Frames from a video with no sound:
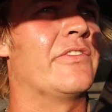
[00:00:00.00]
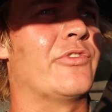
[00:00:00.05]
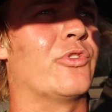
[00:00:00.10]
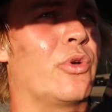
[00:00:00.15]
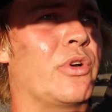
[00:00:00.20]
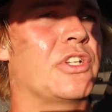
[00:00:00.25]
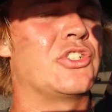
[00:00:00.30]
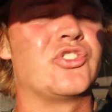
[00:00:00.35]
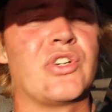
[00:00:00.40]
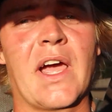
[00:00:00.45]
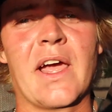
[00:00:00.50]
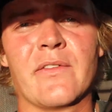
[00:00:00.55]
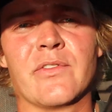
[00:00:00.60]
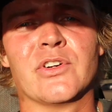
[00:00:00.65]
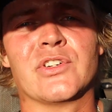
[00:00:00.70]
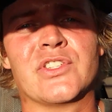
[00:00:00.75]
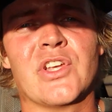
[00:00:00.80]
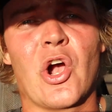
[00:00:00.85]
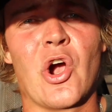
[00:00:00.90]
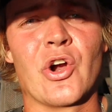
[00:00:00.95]
Florida
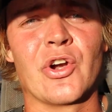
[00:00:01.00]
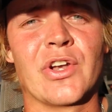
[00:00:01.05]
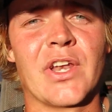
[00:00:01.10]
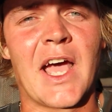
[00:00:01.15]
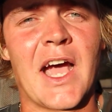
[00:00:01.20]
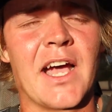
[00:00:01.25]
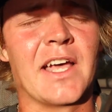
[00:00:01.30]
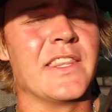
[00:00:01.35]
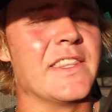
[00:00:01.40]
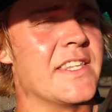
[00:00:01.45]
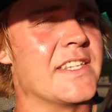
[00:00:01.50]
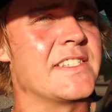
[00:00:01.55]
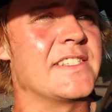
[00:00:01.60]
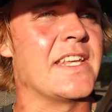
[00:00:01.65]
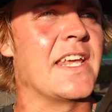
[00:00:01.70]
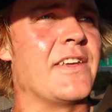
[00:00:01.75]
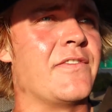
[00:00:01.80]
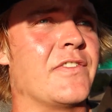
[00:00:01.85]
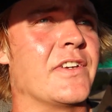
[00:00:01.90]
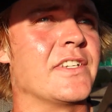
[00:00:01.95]
drivers are not the
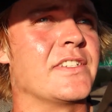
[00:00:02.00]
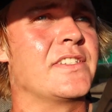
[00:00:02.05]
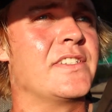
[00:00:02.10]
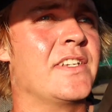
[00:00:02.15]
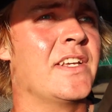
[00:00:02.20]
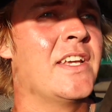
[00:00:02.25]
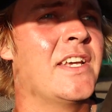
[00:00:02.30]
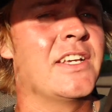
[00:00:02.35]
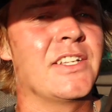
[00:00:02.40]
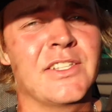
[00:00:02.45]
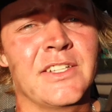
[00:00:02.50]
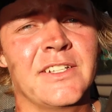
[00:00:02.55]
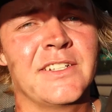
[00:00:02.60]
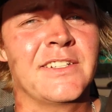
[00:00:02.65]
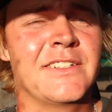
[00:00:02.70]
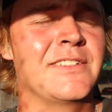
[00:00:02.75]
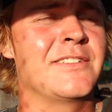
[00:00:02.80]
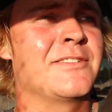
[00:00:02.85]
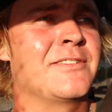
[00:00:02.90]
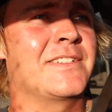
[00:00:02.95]
safest
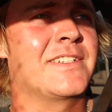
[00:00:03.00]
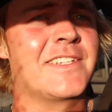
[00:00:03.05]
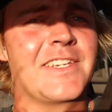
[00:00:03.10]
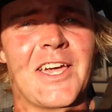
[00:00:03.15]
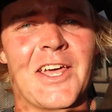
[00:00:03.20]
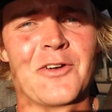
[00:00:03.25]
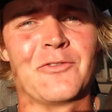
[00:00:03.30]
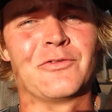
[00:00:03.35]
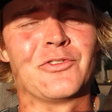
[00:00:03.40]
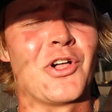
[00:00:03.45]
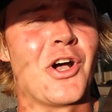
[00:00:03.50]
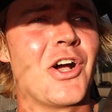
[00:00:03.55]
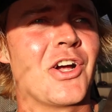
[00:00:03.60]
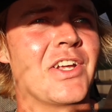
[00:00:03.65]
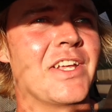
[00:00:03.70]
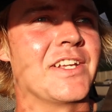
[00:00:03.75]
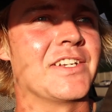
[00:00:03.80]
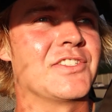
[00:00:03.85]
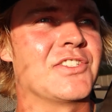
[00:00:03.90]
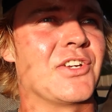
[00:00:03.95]
kind of
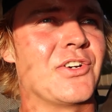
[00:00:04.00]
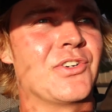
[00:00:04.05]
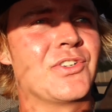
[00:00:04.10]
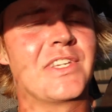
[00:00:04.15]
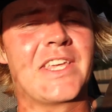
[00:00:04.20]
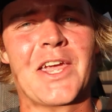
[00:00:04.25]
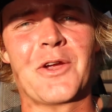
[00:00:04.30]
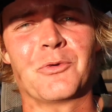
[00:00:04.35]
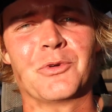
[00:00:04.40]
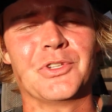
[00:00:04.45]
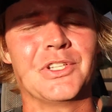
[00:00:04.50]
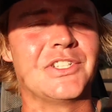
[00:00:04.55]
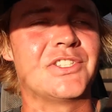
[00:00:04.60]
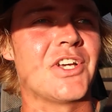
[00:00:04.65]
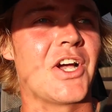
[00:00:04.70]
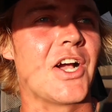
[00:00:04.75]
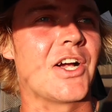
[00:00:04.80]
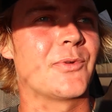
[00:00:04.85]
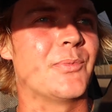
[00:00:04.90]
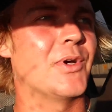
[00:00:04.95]
vlogging so can't really
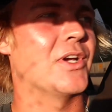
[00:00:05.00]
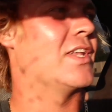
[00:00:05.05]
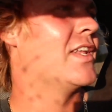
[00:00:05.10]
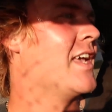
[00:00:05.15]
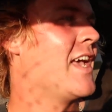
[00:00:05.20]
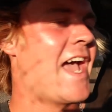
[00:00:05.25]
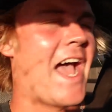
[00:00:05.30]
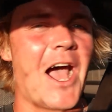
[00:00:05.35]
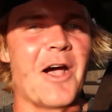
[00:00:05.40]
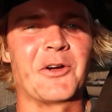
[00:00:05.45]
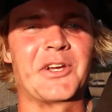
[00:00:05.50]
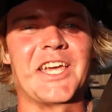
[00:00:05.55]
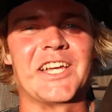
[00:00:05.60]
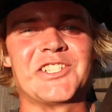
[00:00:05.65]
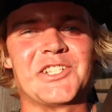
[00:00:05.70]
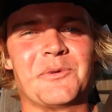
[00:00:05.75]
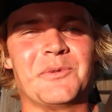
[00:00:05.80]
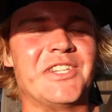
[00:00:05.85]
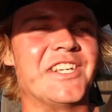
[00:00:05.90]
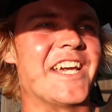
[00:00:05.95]
talk but I'll
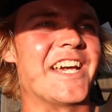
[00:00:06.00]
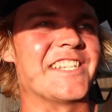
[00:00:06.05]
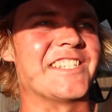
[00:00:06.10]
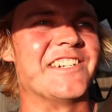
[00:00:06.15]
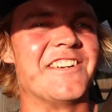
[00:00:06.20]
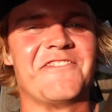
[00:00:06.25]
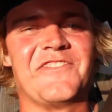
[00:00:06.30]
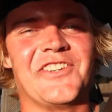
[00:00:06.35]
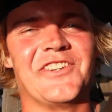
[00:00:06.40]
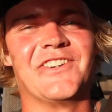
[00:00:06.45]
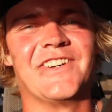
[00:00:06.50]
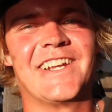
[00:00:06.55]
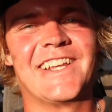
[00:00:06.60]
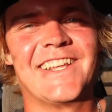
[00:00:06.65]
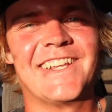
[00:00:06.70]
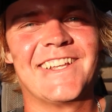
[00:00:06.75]
catch up with you guys in a few